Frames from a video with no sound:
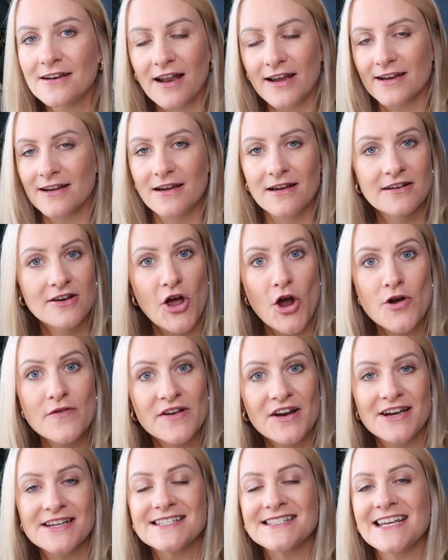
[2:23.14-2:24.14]
like an
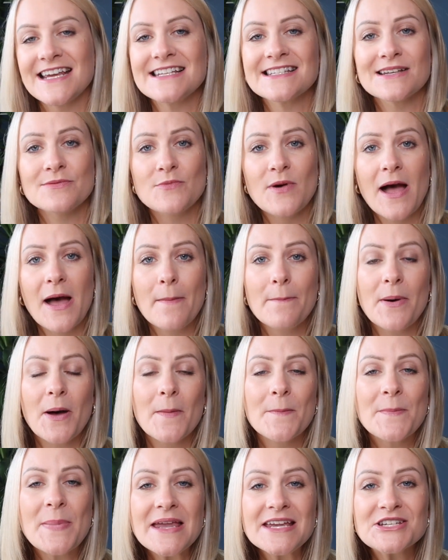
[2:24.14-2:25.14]
overnight stay somewhere,
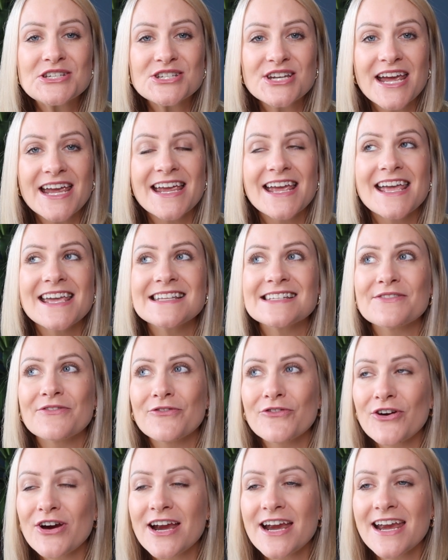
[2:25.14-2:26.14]
but beach day is
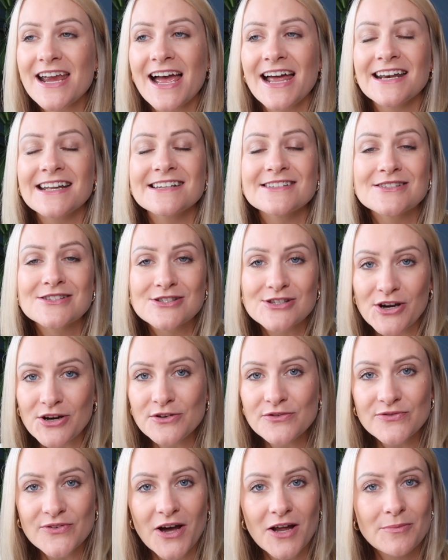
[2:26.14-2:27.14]
free and it is so
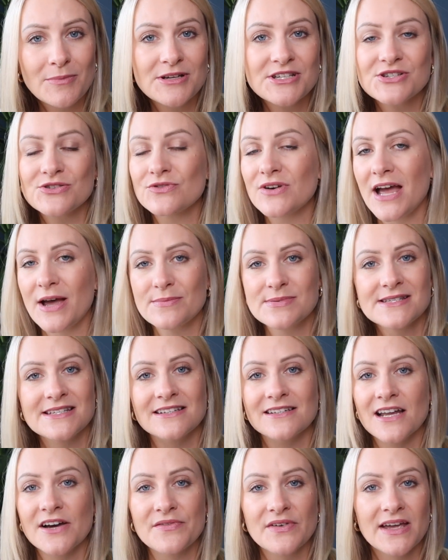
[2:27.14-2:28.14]
fun. My children
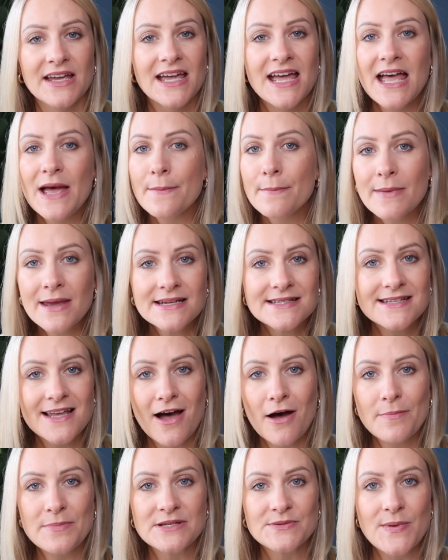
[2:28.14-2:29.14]
absolutely love it. Mix it
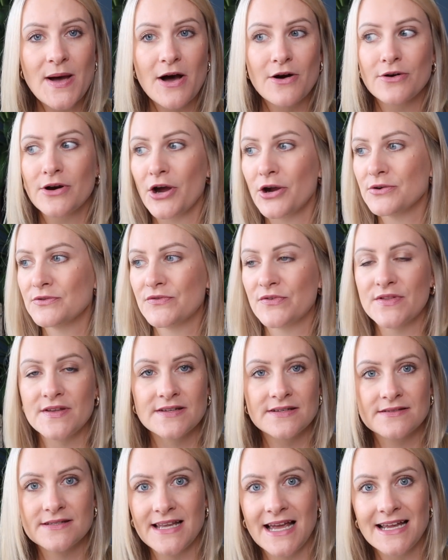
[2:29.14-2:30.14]
up as well. Go for
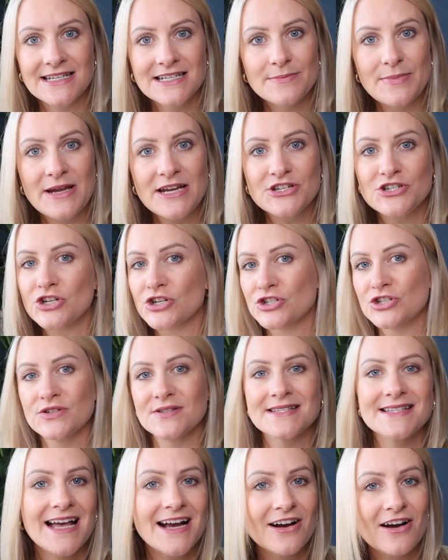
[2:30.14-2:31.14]
the sandy beach. You can do the
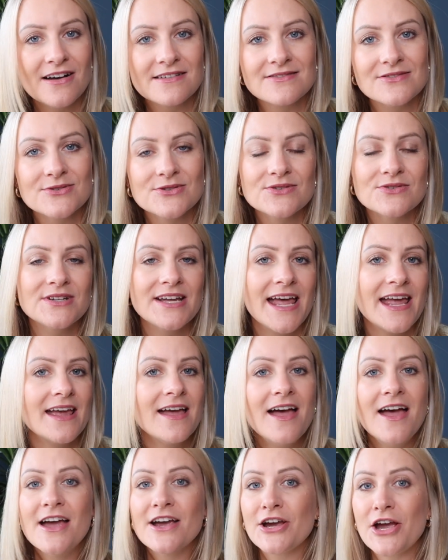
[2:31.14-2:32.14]
sandcastles all day.
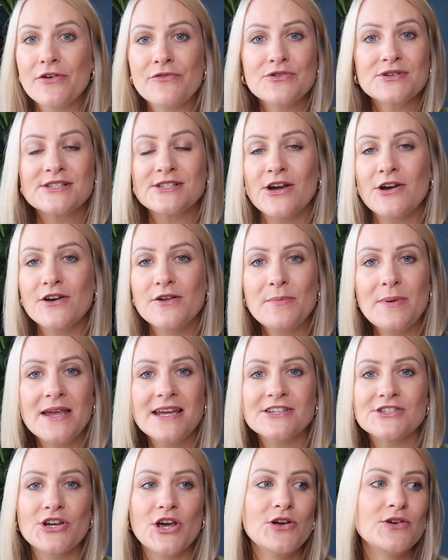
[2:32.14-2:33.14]
Go for a stony
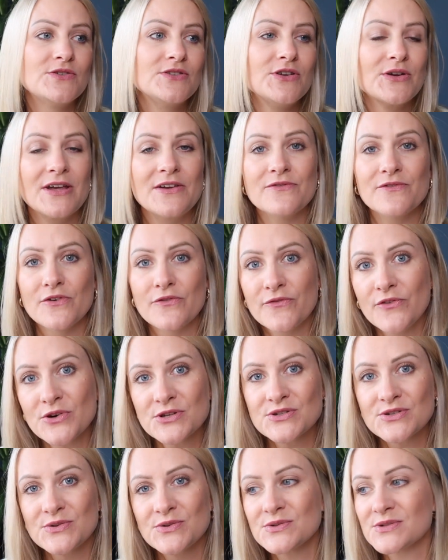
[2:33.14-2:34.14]
beach. Go looking for
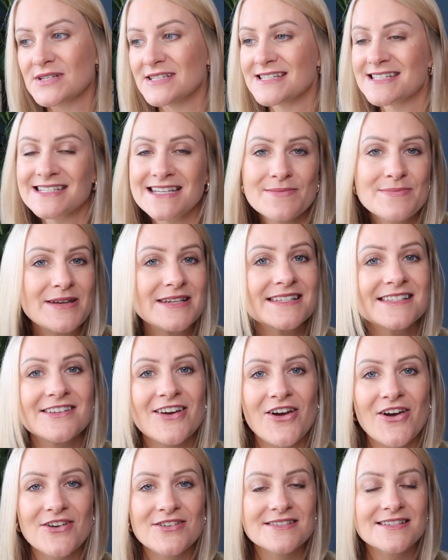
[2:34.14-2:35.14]
fossils and skimming
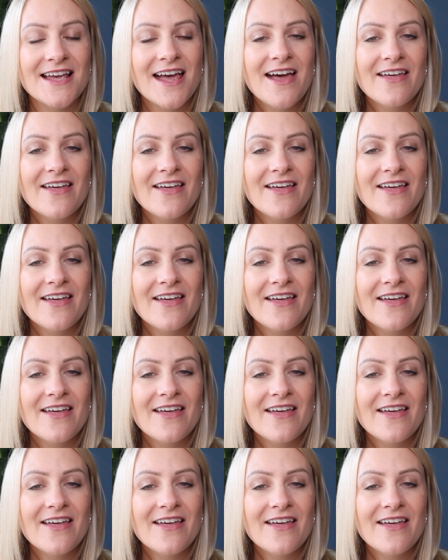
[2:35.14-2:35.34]
stones.